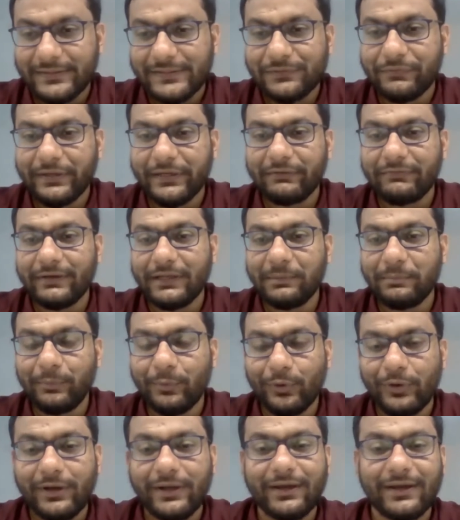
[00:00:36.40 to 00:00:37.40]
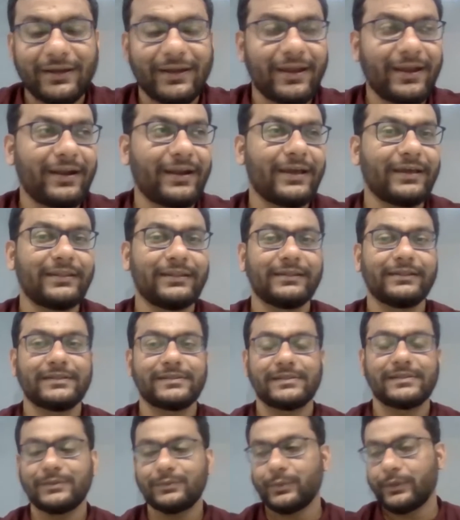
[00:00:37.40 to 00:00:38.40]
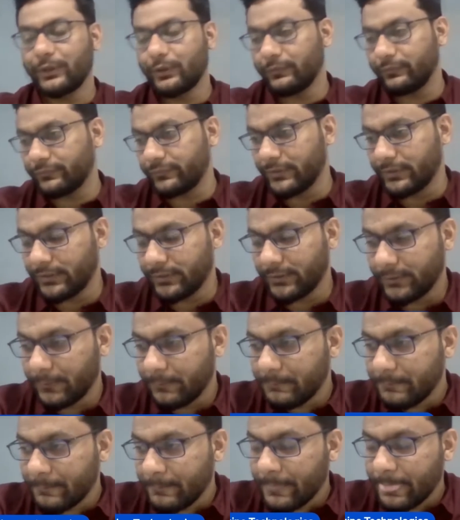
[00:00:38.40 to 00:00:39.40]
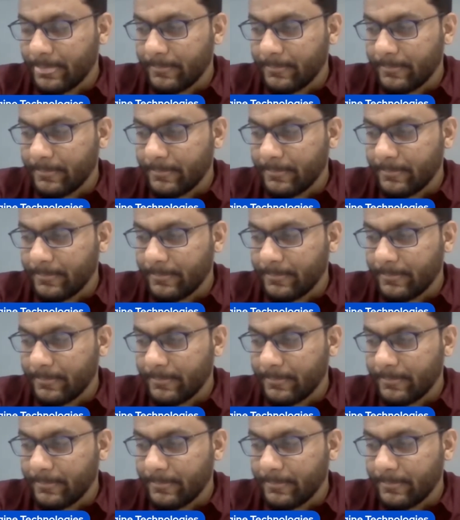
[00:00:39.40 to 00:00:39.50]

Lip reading: very well put, and I think this is one of the